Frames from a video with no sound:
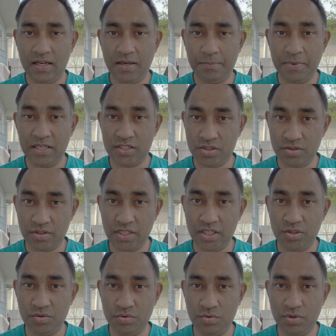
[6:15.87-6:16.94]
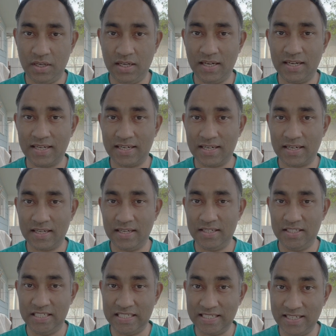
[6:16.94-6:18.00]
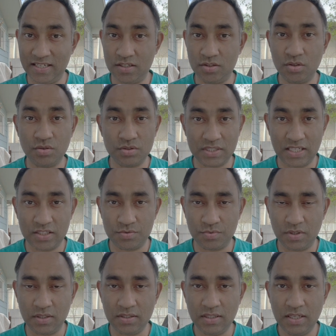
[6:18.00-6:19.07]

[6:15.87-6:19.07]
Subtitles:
make sure you declare those as well.